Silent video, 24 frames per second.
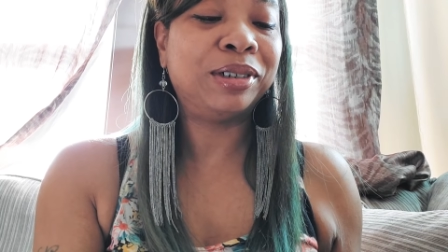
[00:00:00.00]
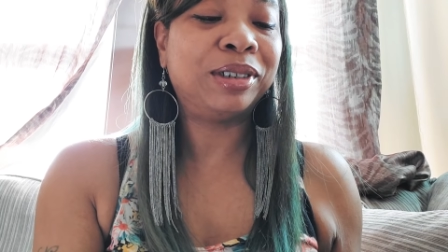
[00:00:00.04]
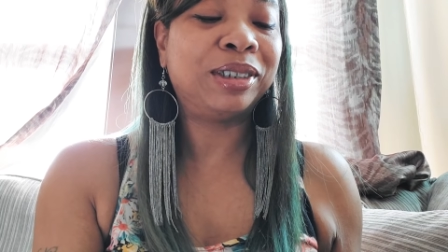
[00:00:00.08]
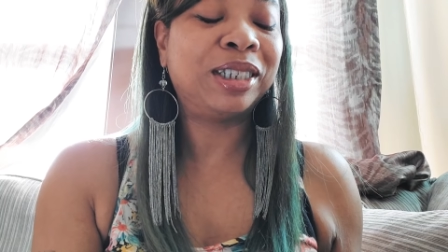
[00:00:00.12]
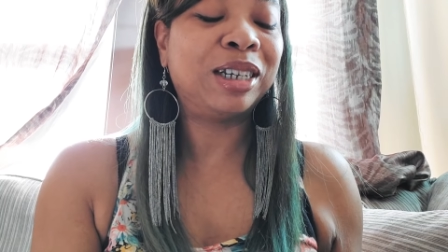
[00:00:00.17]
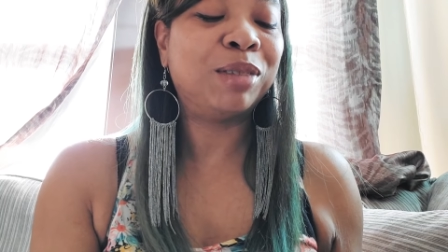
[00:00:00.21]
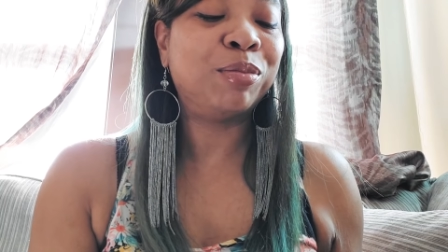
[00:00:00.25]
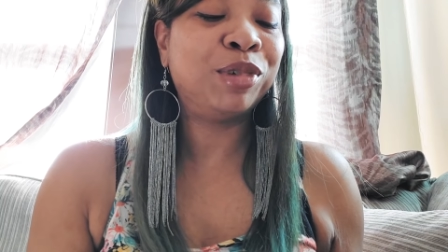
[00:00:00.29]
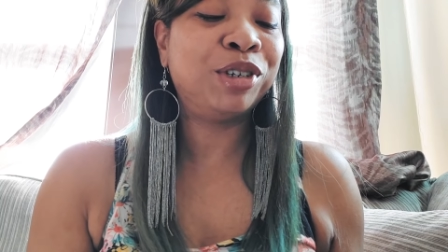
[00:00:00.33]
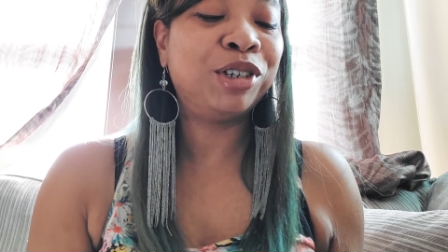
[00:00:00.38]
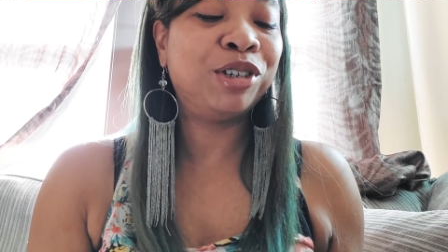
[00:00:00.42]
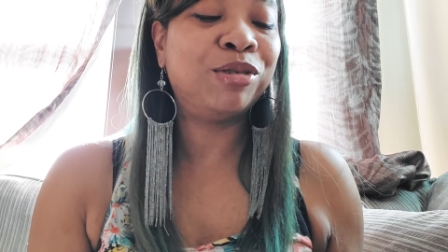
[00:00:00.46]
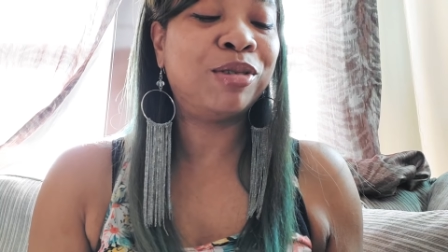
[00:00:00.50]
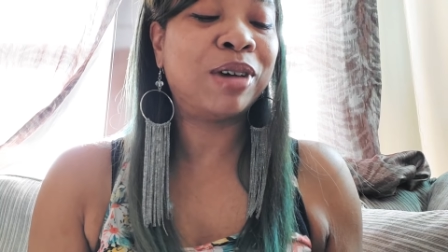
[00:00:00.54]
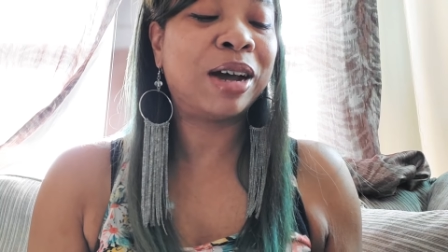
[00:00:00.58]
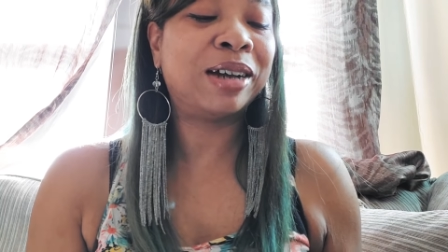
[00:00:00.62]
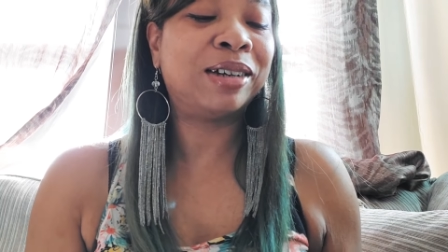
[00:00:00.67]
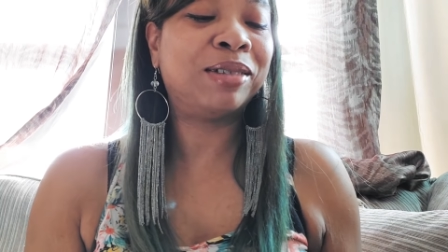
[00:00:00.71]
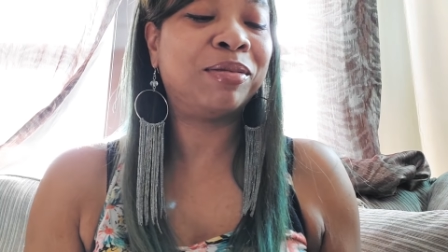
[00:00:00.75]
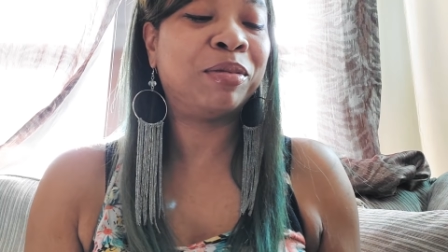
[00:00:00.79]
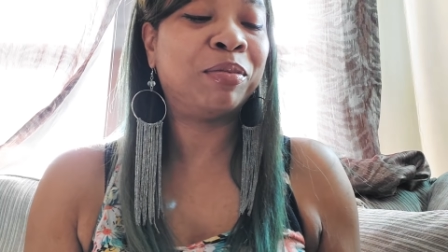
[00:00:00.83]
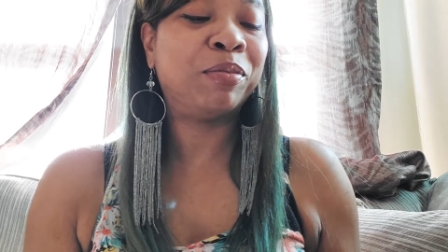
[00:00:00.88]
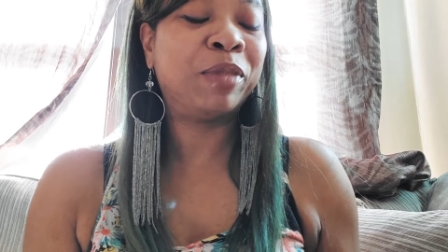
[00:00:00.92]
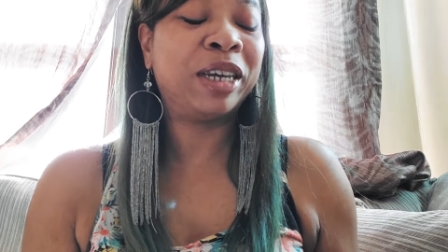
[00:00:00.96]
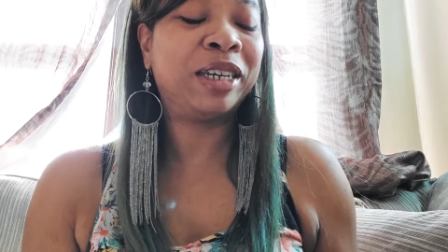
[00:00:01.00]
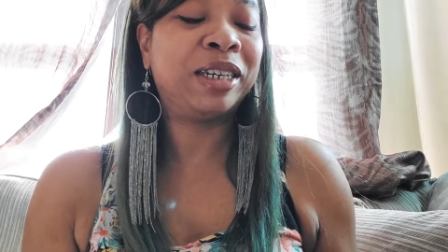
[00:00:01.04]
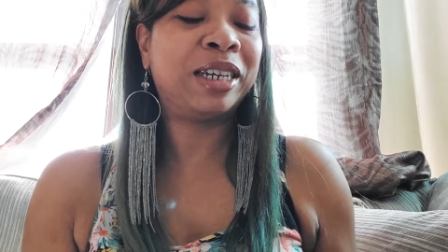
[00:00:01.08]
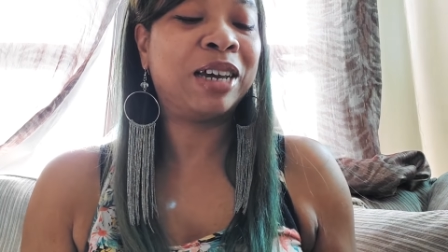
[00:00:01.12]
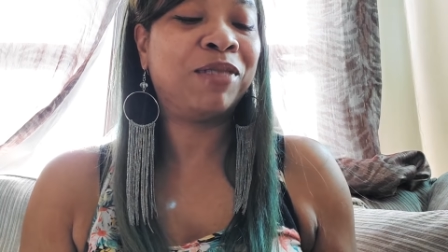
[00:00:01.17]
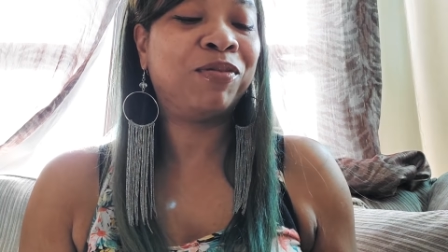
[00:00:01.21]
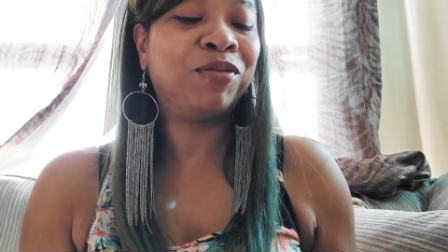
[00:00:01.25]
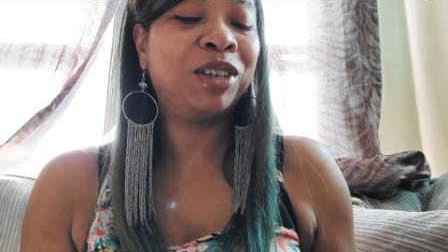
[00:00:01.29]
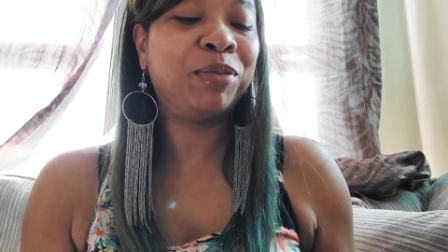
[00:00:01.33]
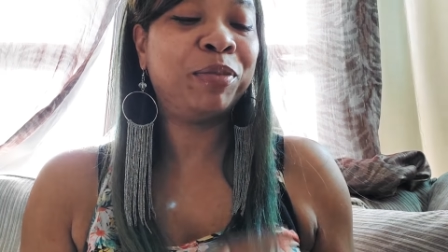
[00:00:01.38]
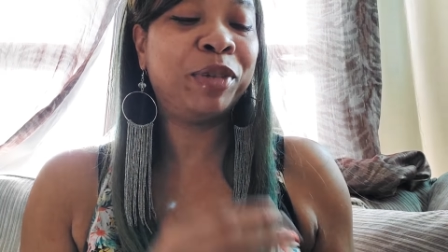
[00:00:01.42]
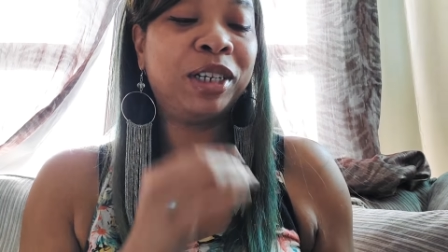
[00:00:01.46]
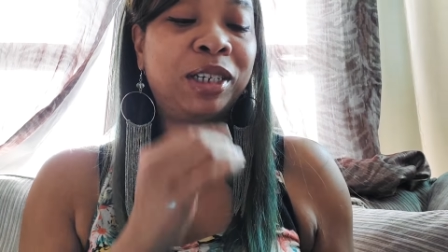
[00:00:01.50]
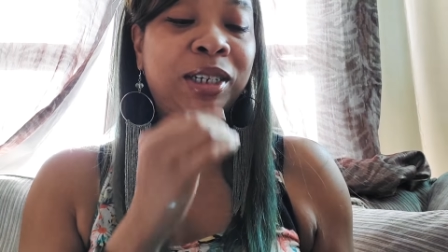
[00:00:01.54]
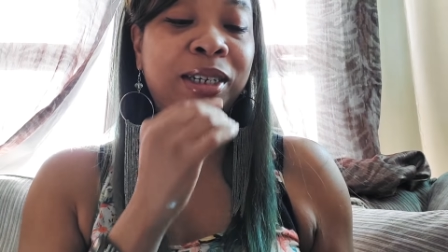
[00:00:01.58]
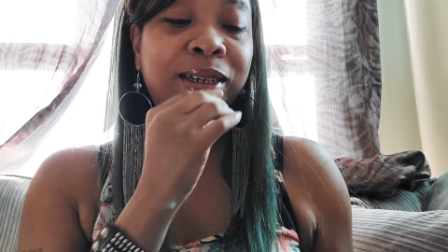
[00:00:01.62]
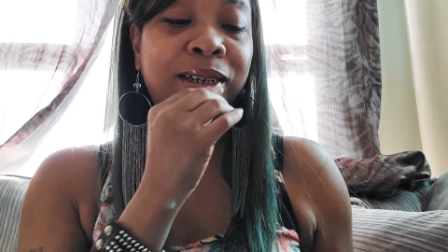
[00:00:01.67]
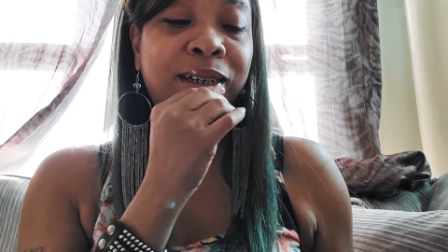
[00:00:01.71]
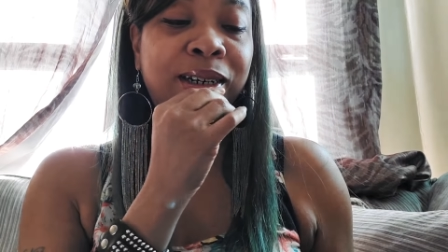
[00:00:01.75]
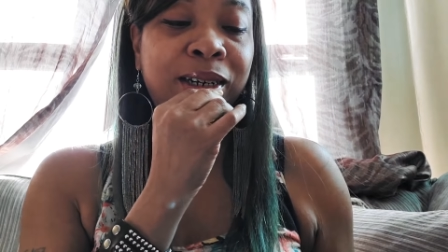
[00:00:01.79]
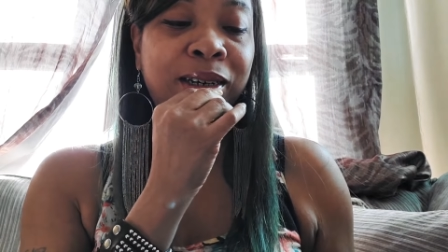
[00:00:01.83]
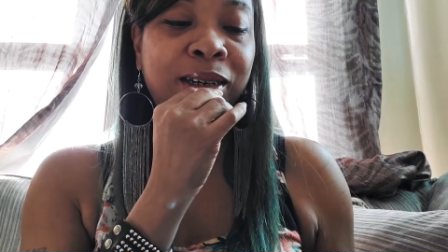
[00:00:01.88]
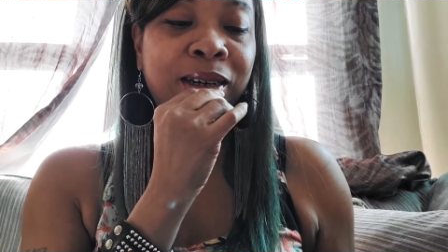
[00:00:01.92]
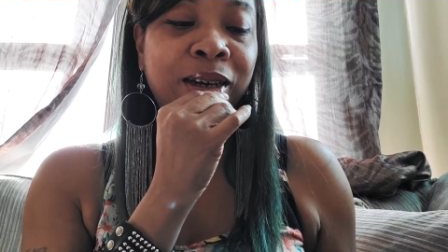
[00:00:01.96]
Some of you are may definitely be
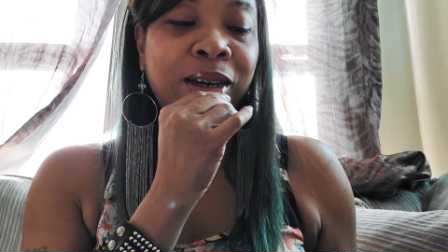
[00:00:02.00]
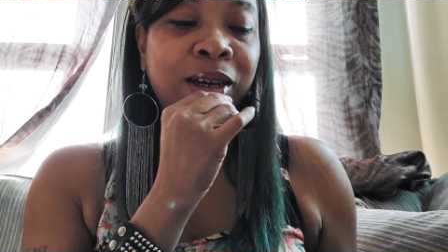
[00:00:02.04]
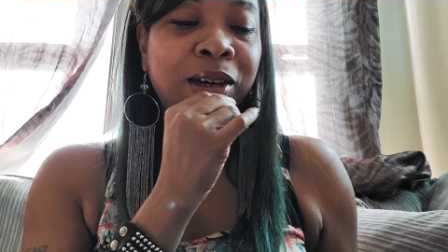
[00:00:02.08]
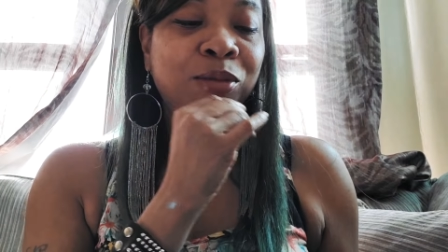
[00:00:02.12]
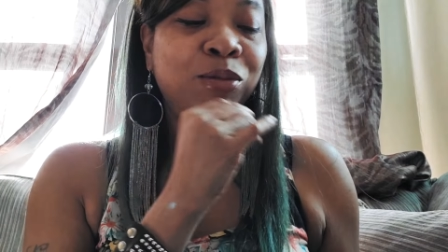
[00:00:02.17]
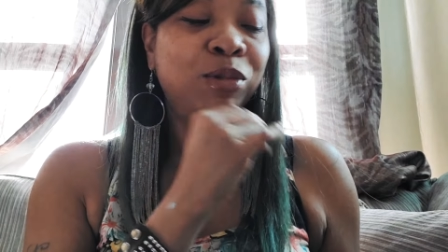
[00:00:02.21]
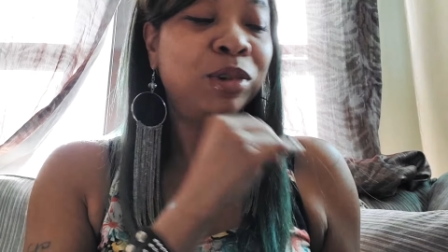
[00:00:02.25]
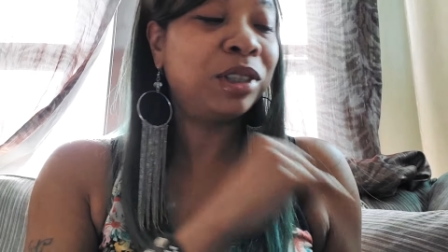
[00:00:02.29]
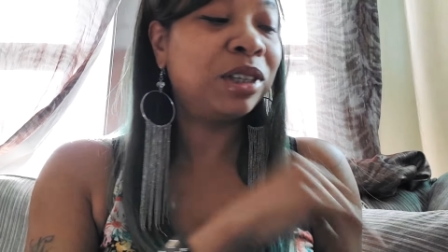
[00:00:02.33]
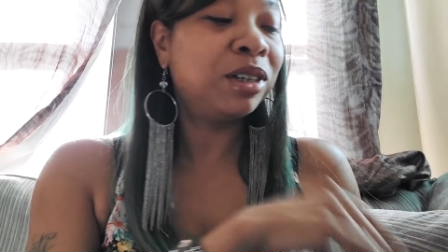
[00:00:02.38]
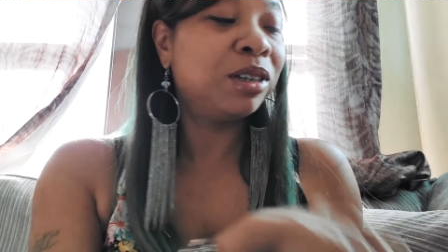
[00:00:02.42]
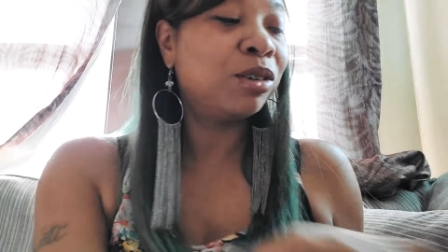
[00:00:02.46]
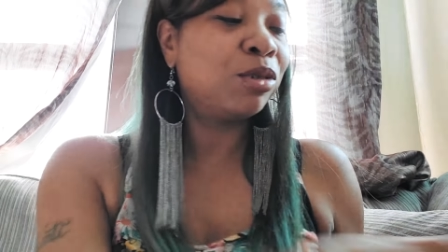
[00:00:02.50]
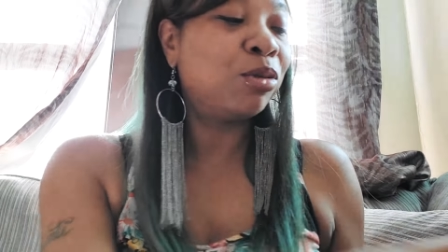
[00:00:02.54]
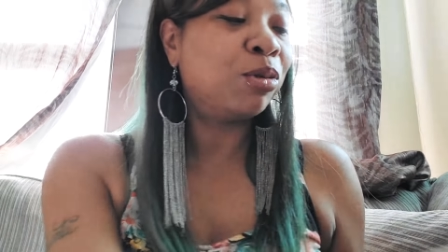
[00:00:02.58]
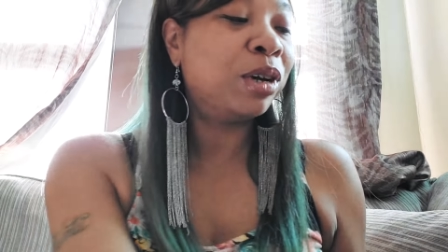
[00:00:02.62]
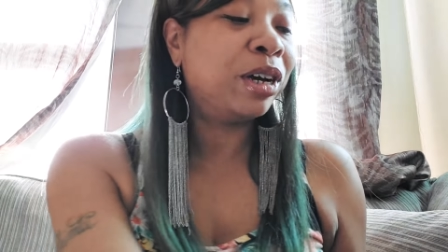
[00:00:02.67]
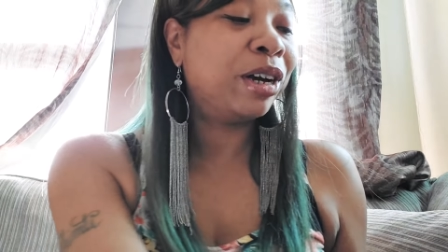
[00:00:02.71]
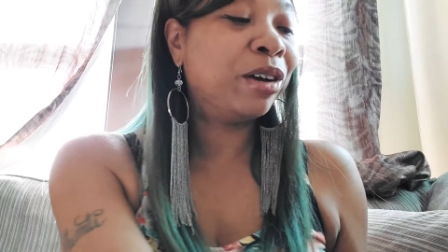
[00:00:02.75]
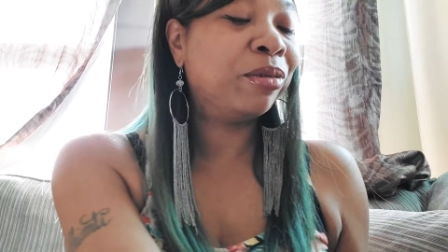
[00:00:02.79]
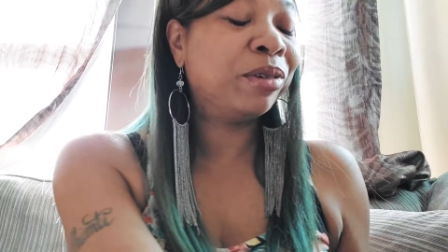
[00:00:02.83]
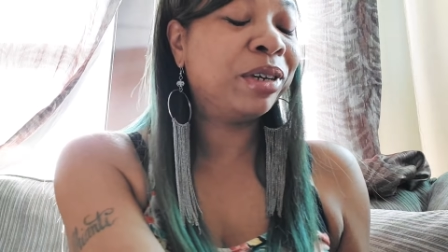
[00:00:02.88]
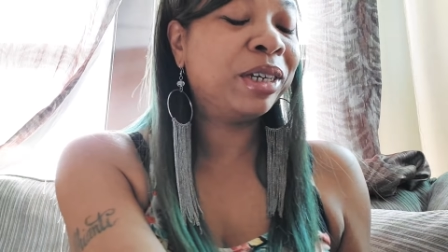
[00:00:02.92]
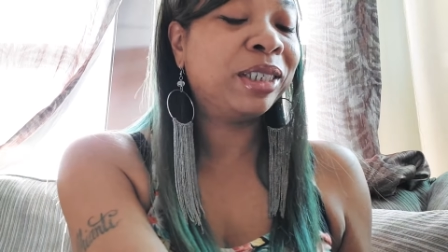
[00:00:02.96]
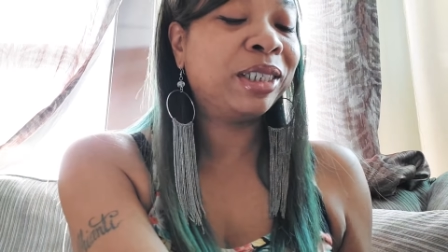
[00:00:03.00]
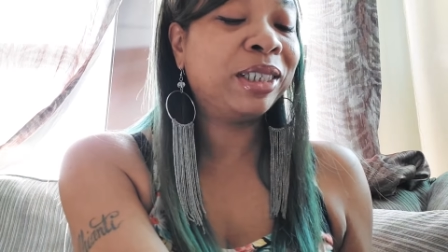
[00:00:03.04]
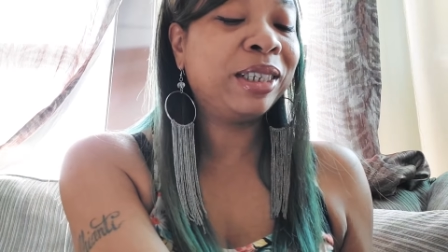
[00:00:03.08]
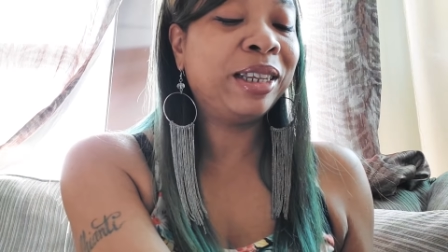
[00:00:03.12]
dealing with an Aquarius,